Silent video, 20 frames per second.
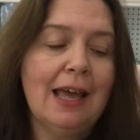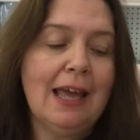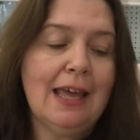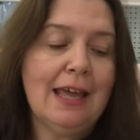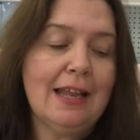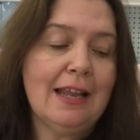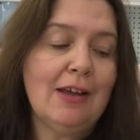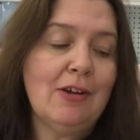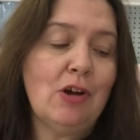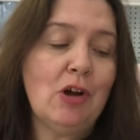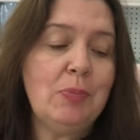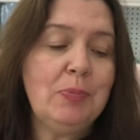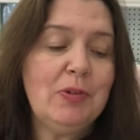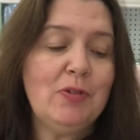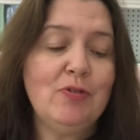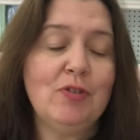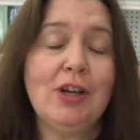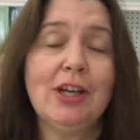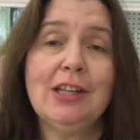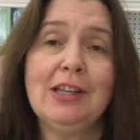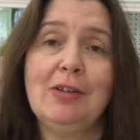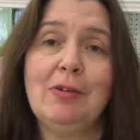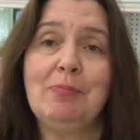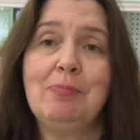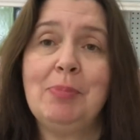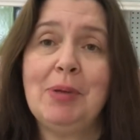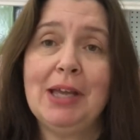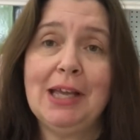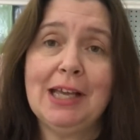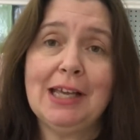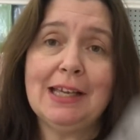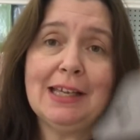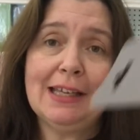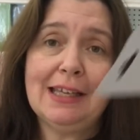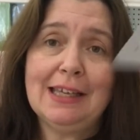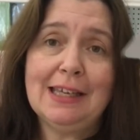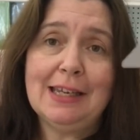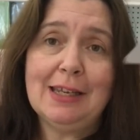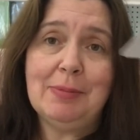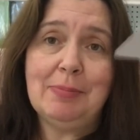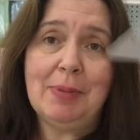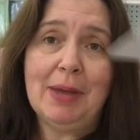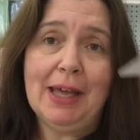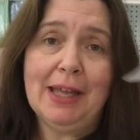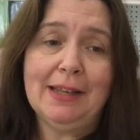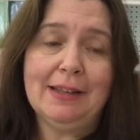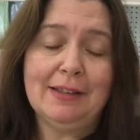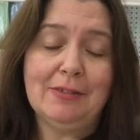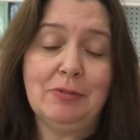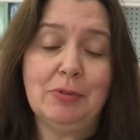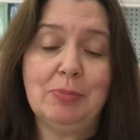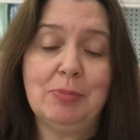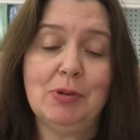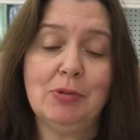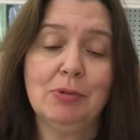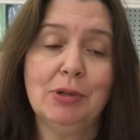And I hope to find the pink kitty pen. It would be